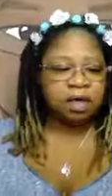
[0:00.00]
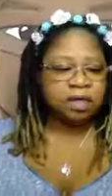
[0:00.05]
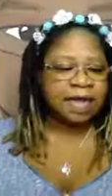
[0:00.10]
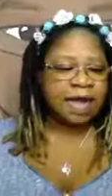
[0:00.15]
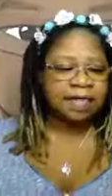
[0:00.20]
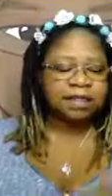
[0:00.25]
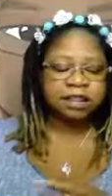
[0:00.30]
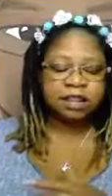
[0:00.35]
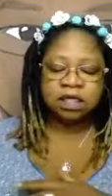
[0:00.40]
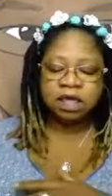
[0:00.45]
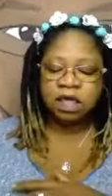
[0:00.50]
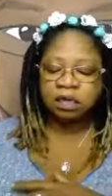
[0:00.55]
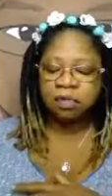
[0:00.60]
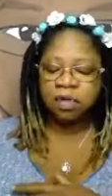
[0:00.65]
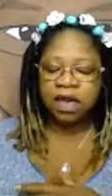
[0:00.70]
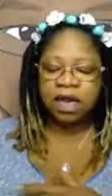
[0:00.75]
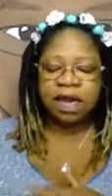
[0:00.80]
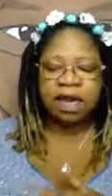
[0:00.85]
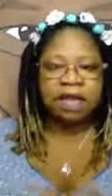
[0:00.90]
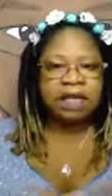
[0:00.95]
That should come
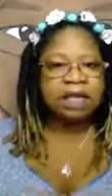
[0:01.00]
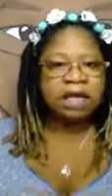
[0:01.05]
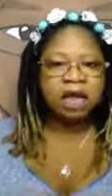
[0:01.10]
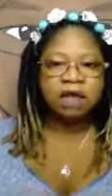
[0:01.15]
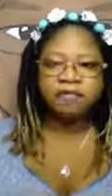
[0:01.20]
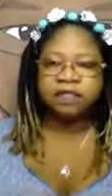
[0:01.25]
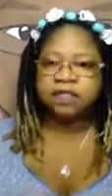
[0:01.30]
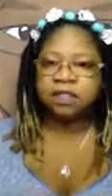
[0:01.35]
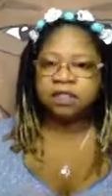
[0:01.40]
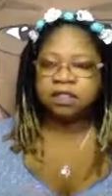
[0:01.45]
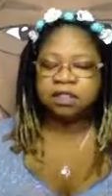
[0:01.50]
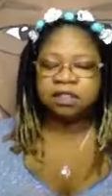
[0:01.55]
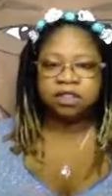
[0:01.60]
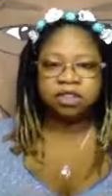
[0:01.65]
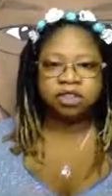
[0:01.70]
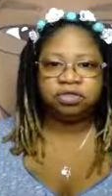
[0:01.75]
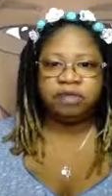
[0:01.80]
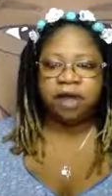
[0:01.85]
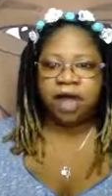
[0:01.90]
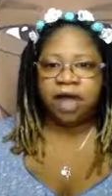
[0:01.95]
with any conversation
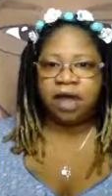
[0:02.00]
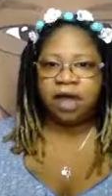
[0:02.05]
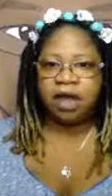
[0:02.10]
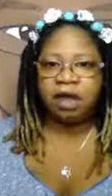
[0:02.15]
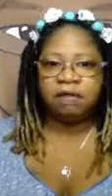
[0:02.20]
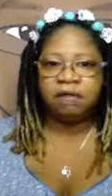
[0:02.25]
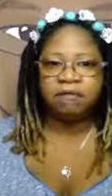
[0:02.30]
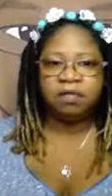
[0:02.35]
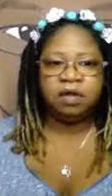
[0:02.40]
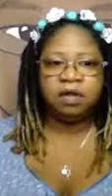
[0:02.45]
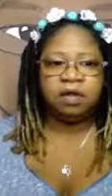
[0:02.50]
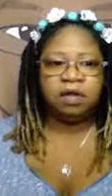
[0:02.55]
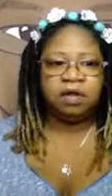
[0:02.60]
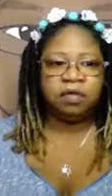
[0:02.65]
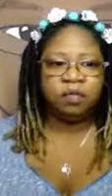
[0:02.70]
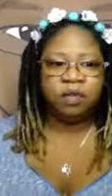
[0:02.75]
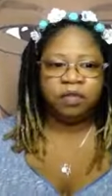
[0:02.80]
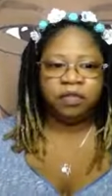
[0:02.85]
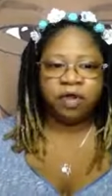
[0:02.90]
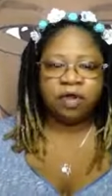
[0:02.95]
that you have
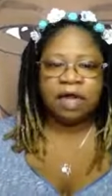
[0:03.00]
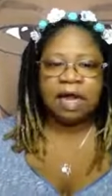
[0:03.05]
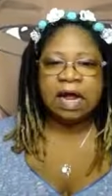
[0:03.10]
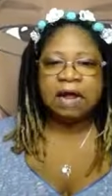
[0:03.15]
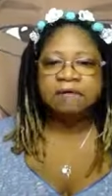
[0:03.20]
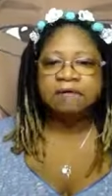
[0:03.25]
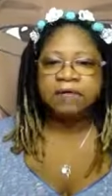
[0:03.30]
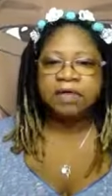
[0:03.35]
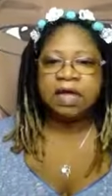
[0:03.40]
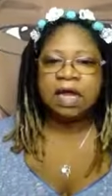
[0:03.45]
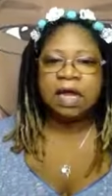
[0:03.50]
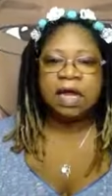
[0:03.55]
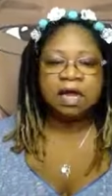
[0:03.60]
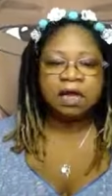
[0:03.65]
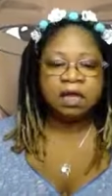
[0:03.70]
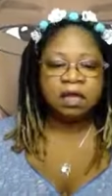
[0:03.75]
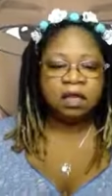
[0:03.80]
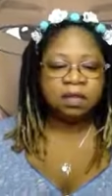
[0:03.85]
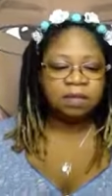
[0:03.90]
with a confidant,